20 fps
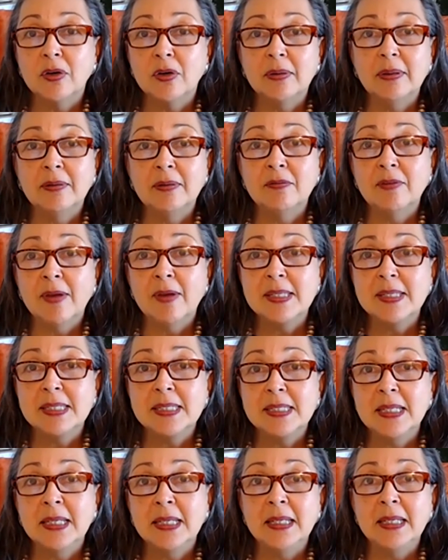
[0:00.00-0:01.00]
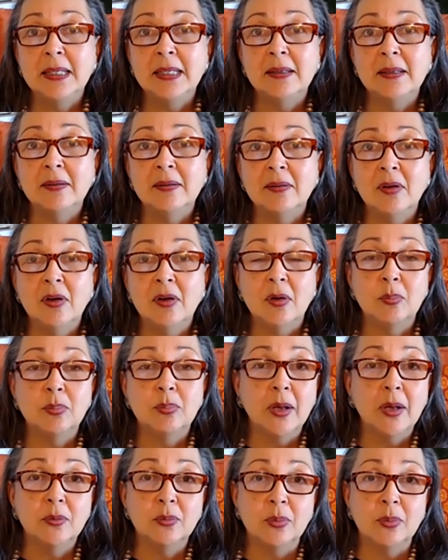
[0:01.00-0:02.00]
are investing
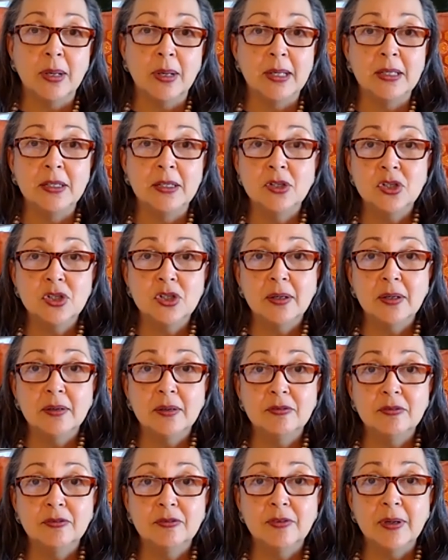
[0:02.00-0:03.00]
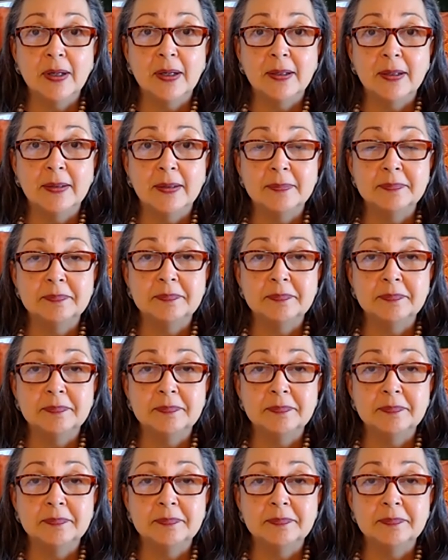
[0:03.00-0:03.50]
in a broad range of